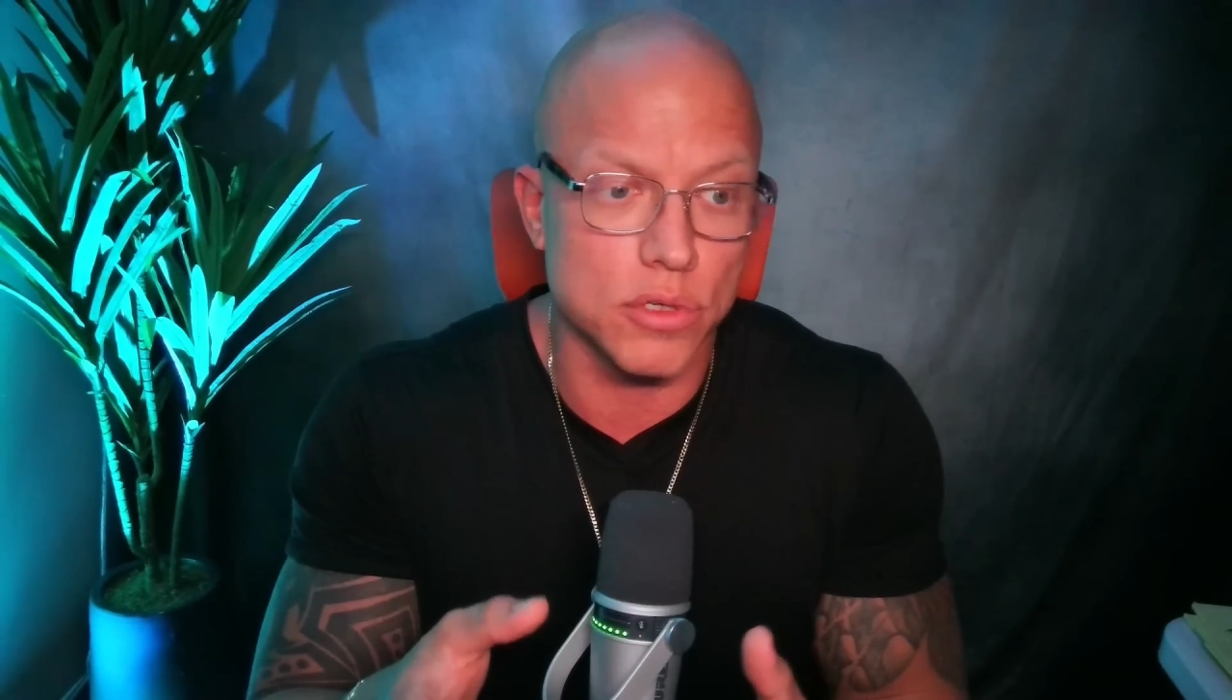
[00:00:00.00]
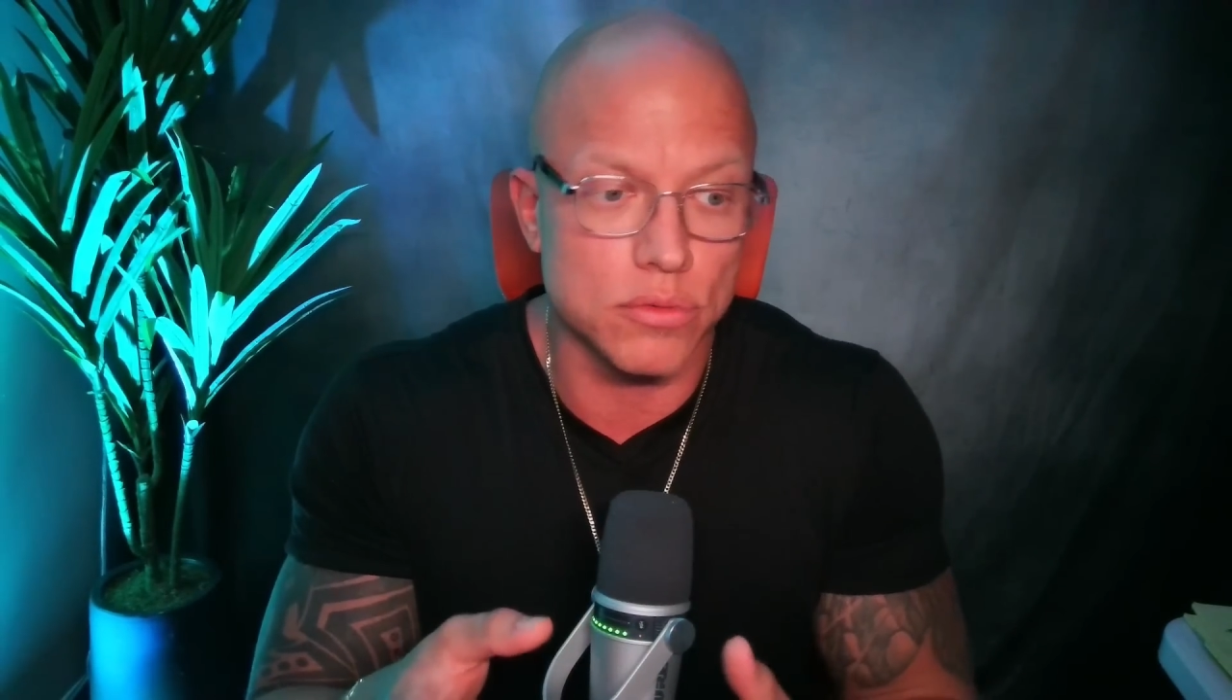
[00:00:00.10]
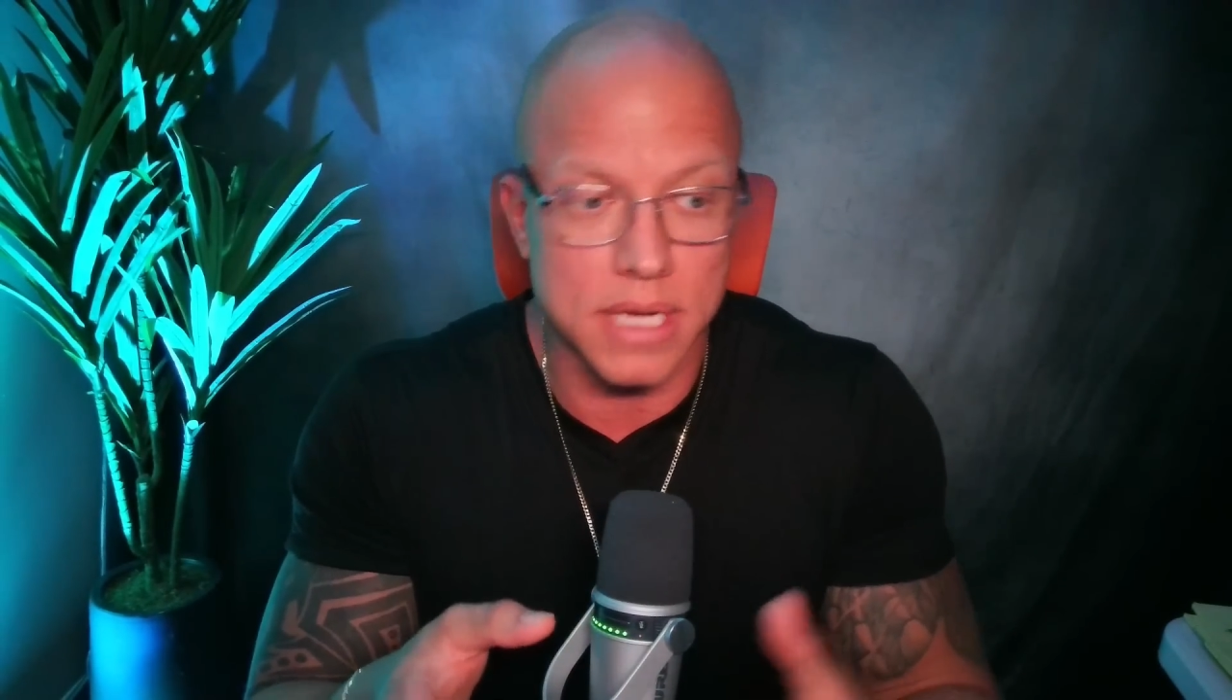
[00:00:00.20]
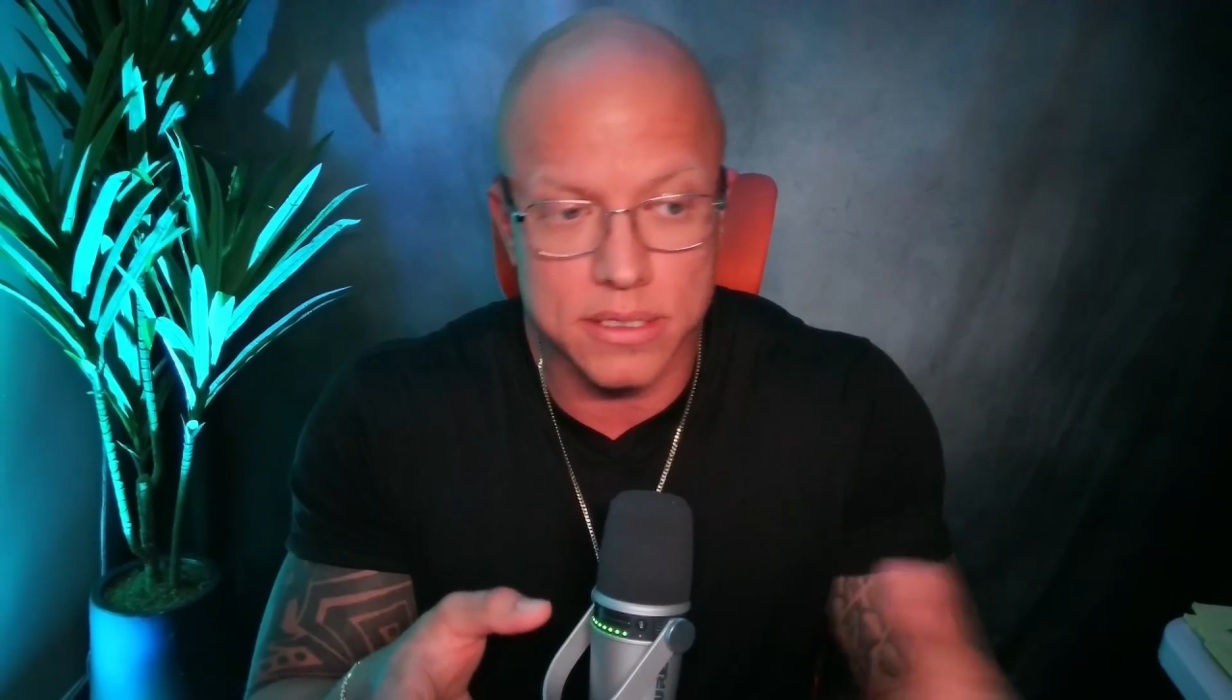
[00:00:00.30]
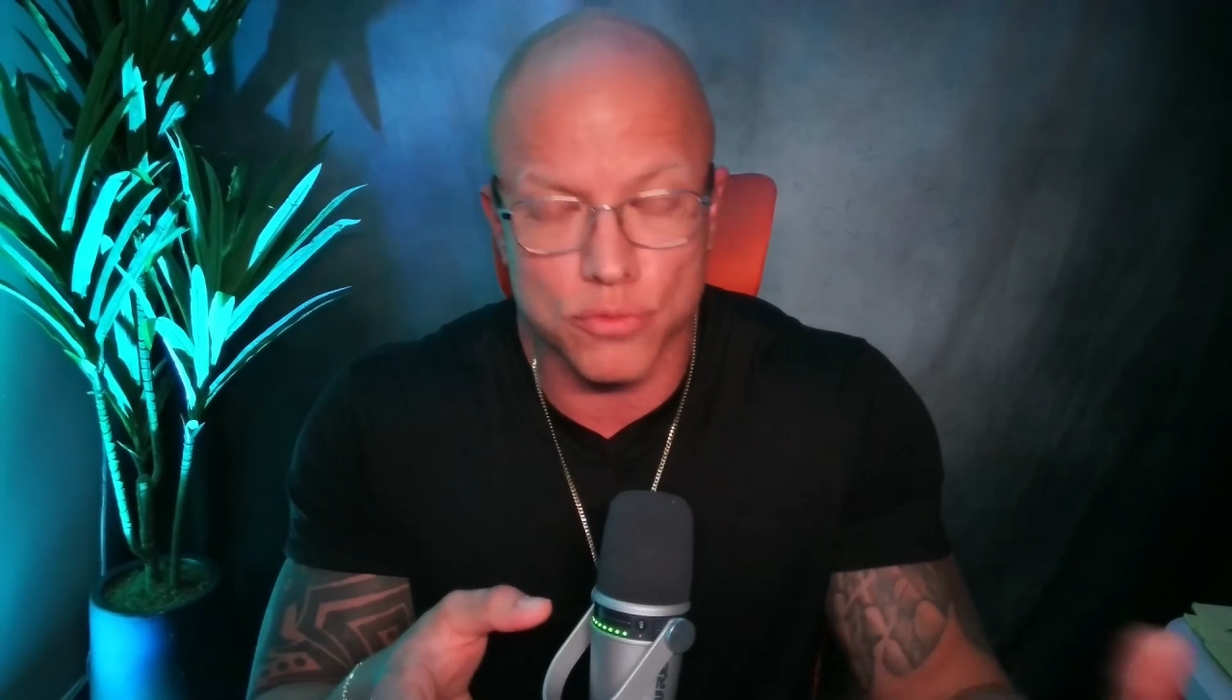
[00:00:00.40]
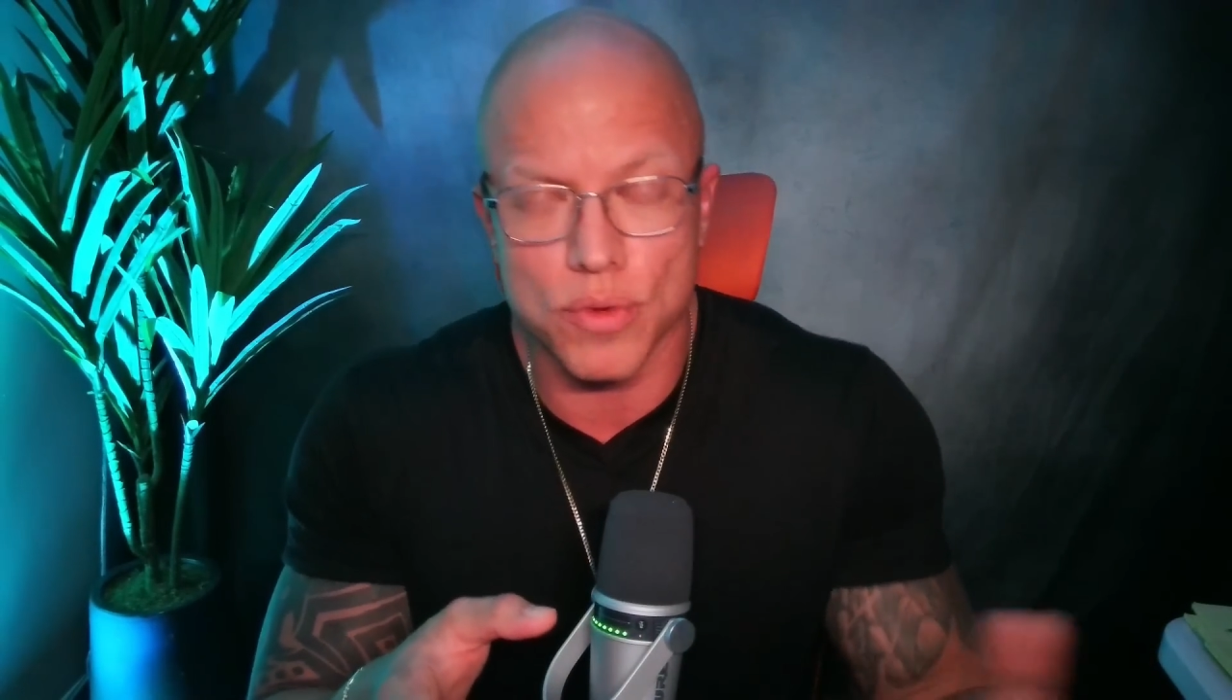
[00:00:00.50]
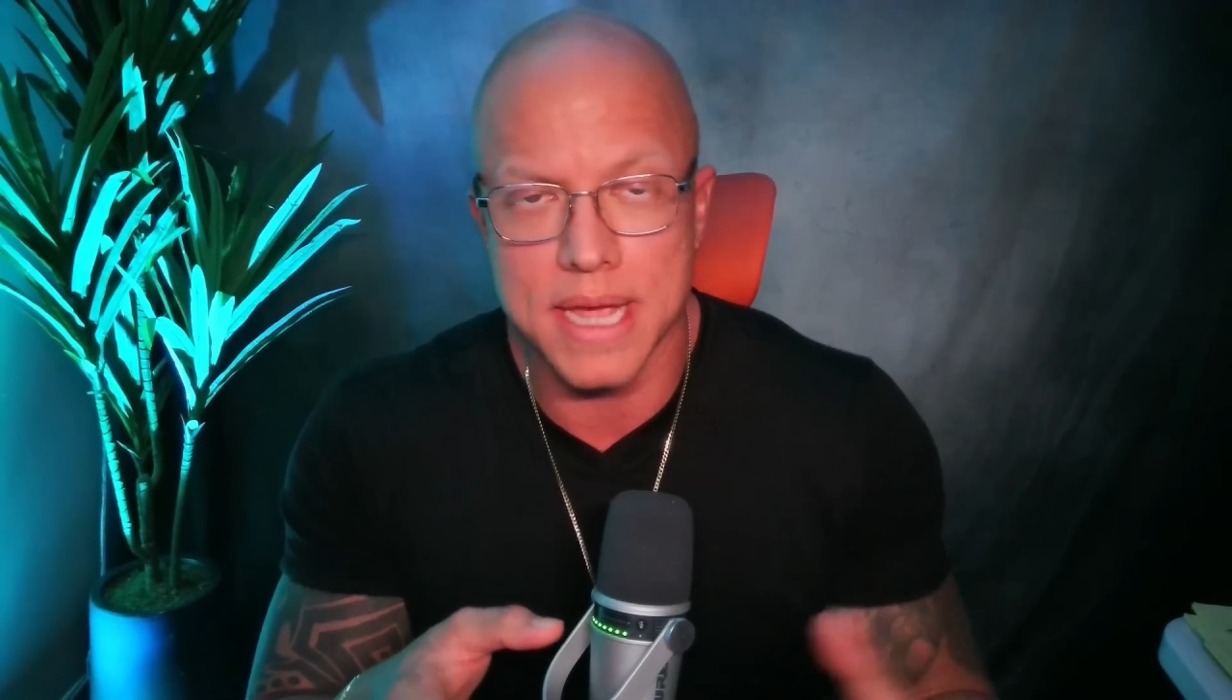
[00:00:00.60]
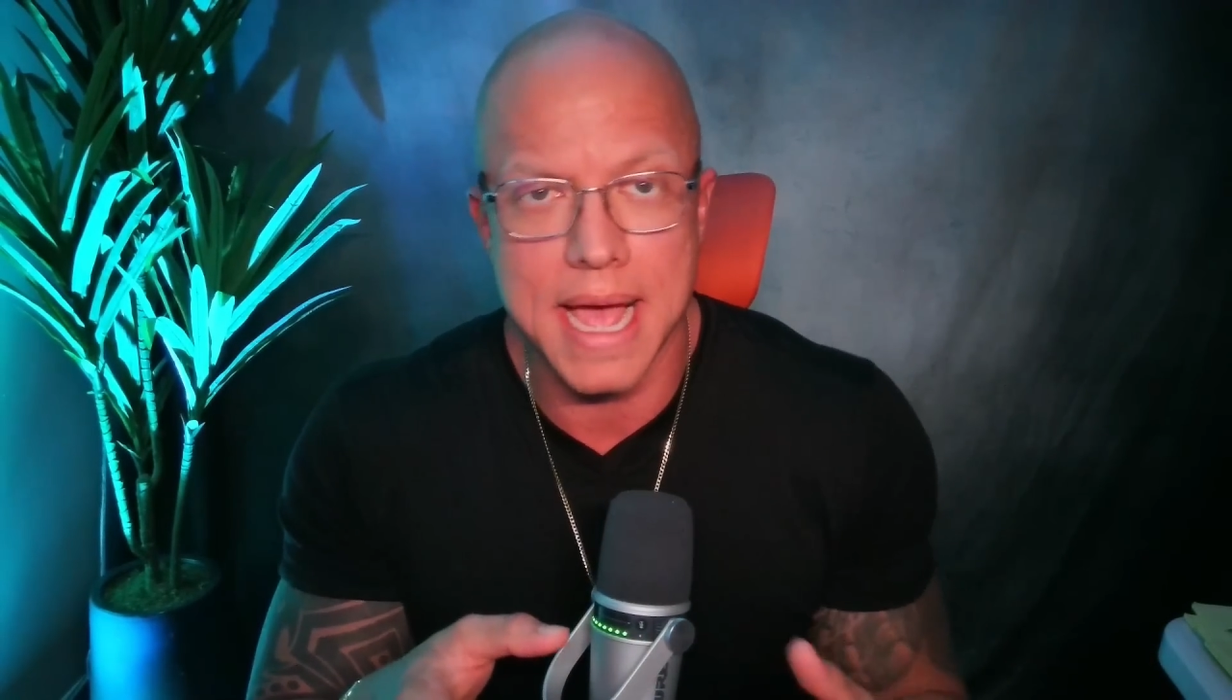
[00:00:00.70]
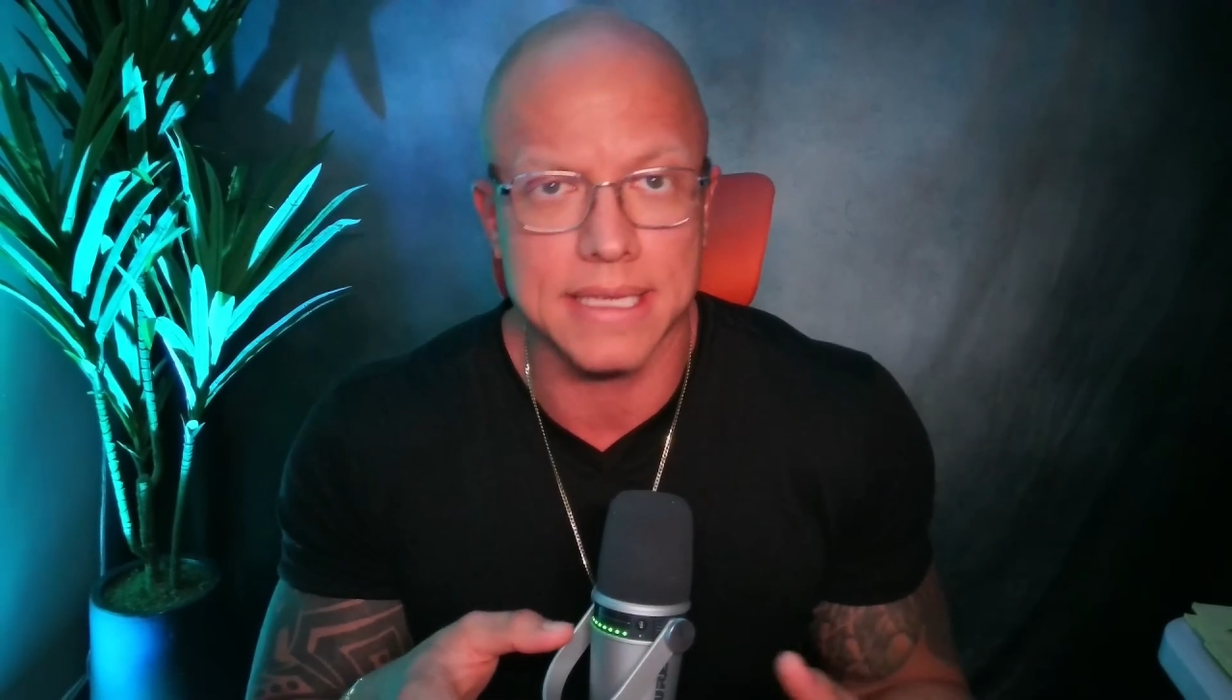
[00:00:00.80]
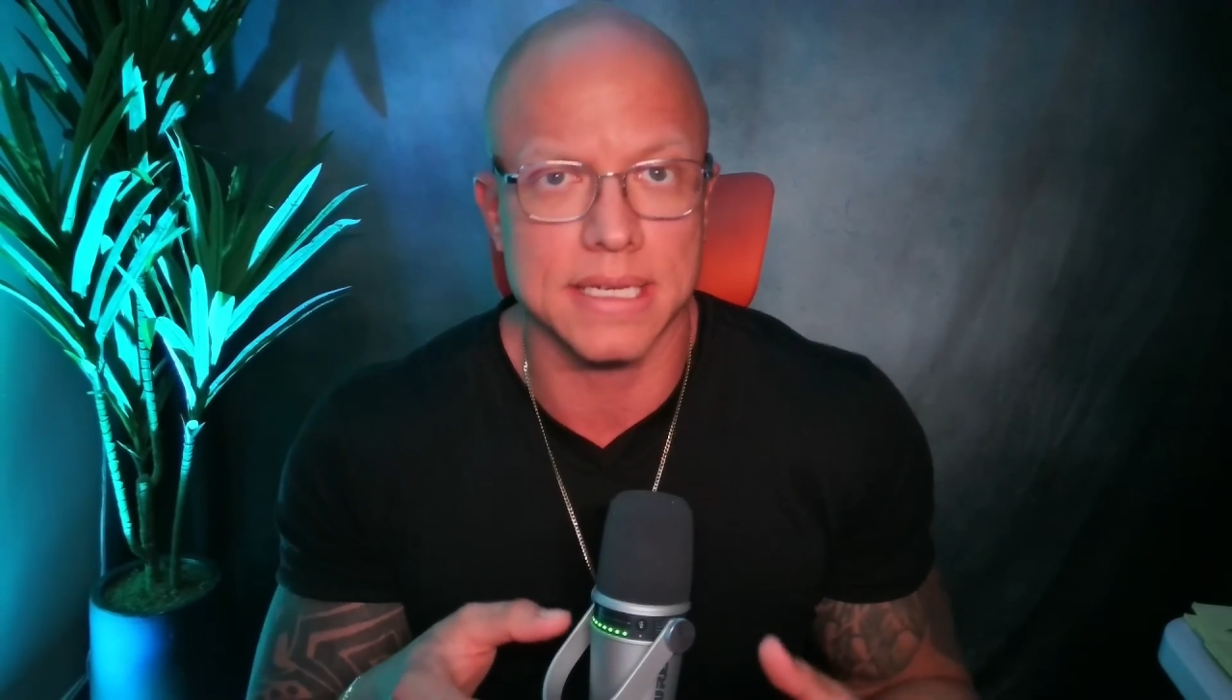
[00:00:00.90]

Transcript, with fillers: you doesn't react